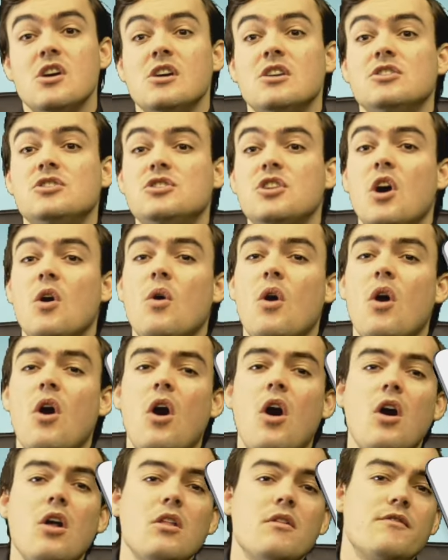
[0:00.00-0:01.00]
show
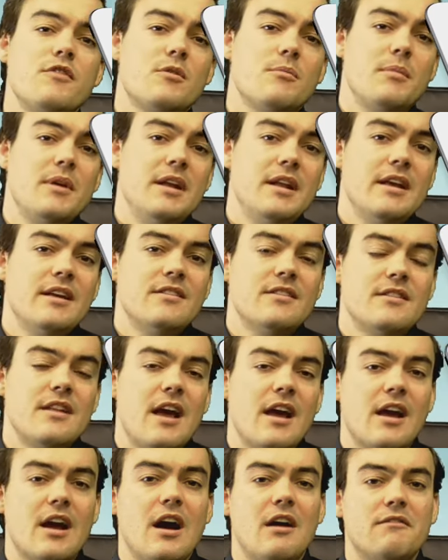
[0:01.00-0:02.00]
all of your meetings in that
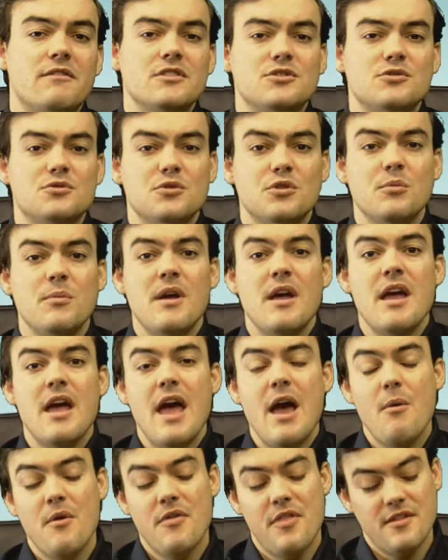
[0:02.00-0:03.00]
conference room, and
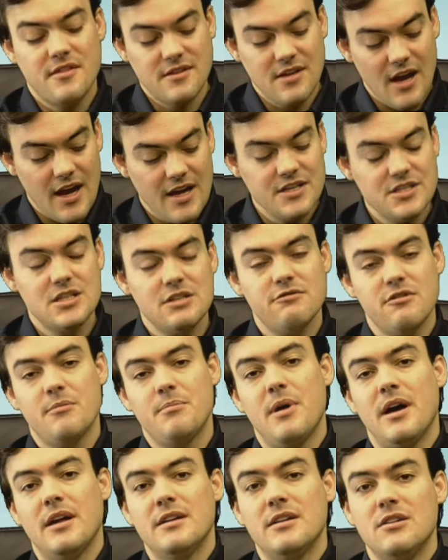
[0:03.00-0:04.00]
with a touch of a
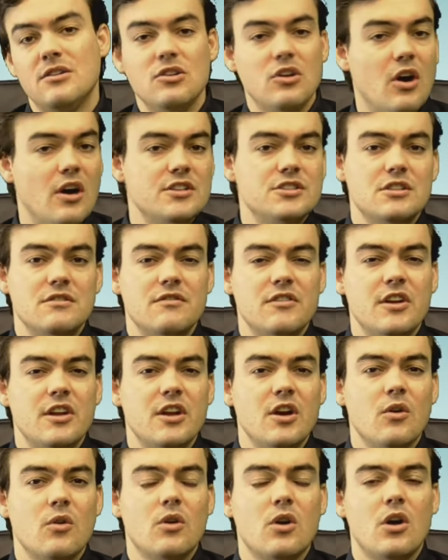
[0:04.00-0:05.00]
button, launch a
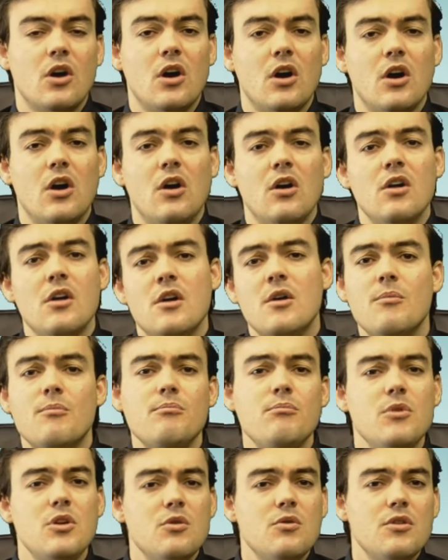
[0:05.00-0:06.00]
video call,
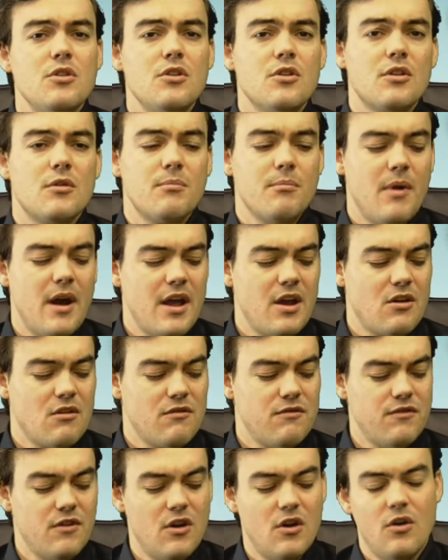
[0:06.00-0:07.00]
mute your
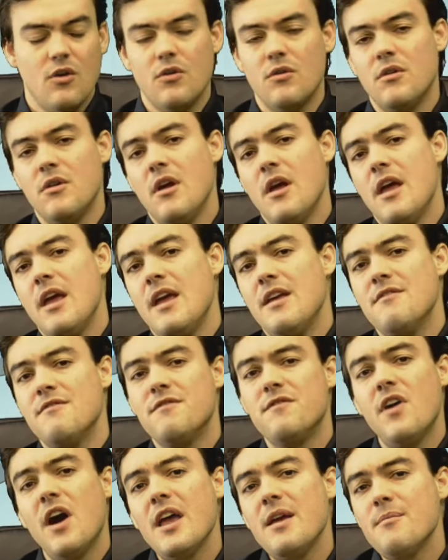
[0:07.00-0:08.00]
microphone,
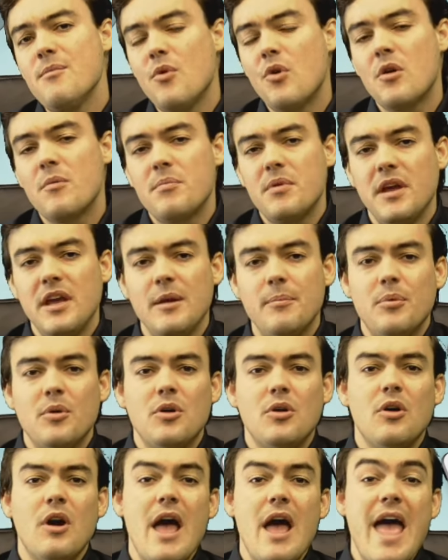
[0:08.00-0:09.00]
invite more
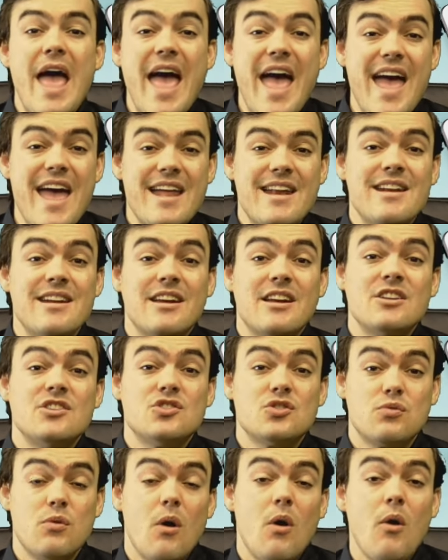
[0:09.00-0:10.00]
people, and
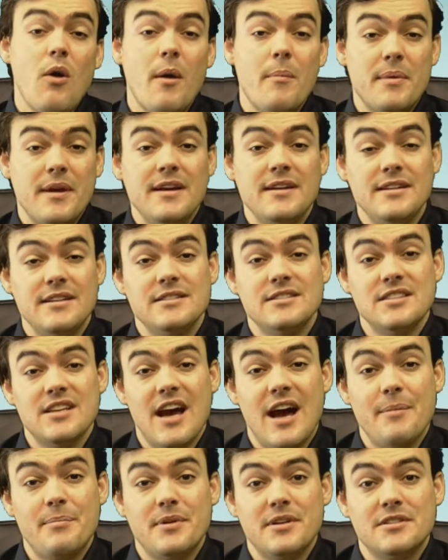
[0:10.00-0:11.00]
control a PTZ
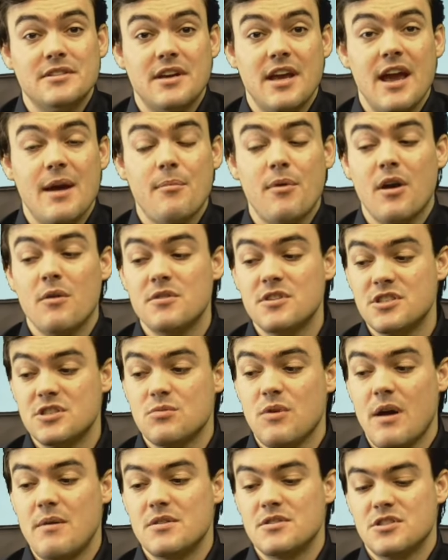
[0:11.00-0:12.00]
Optics camera, which is
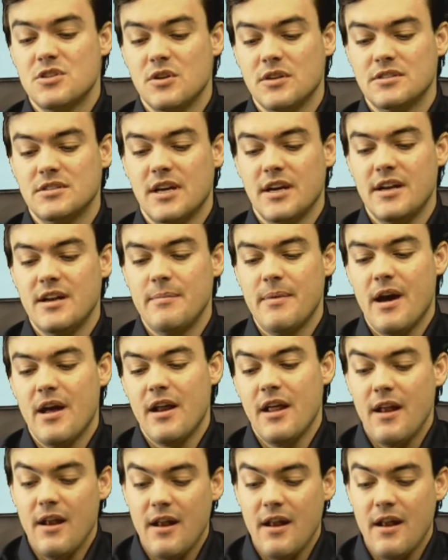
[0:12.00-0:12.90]
why we're so excited about it.